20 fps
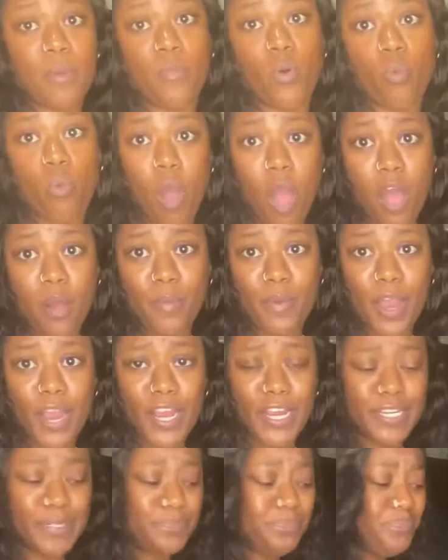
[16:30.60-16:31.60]

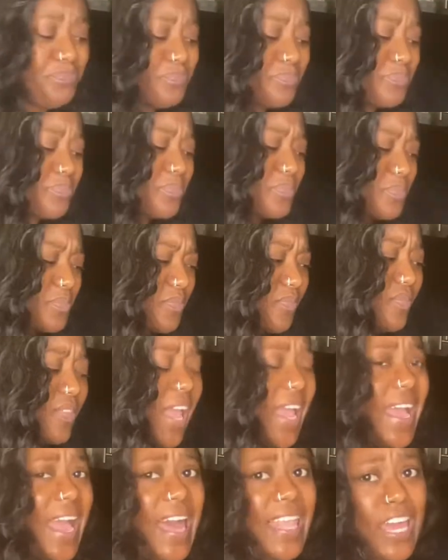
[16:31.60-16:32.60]
Walmart. I
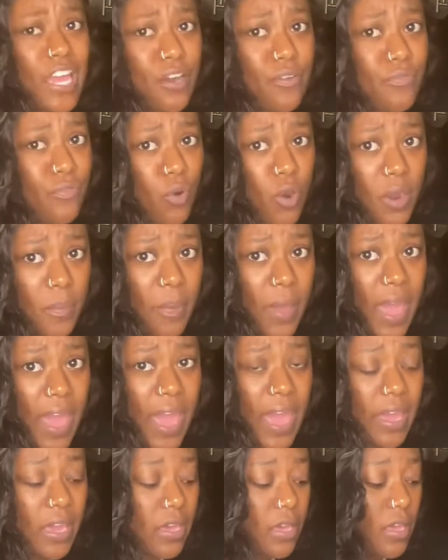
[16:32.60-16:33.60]
got like a four
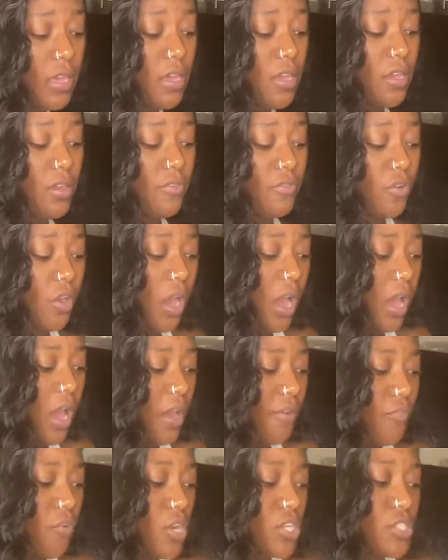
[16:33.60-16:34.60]
pack for, oh,
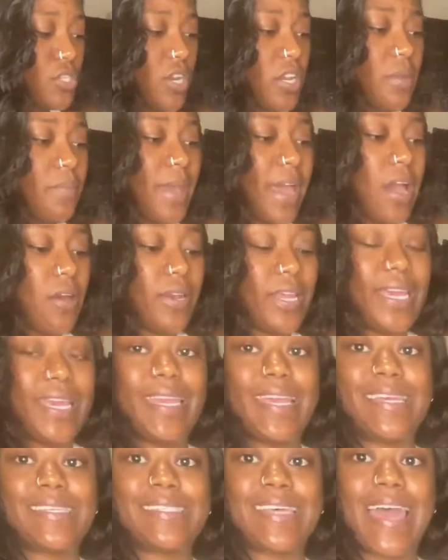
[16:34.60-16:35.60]
for a certain amount. It
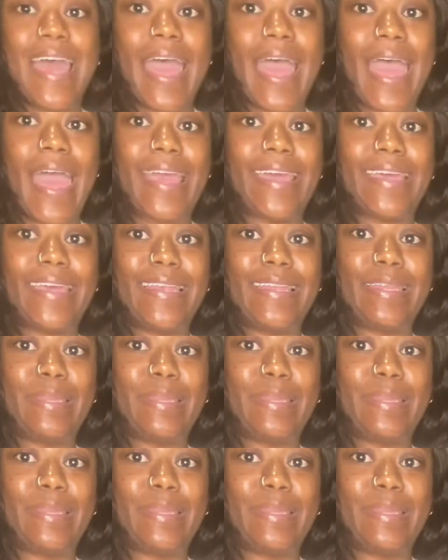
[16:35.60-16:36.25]
is hot a little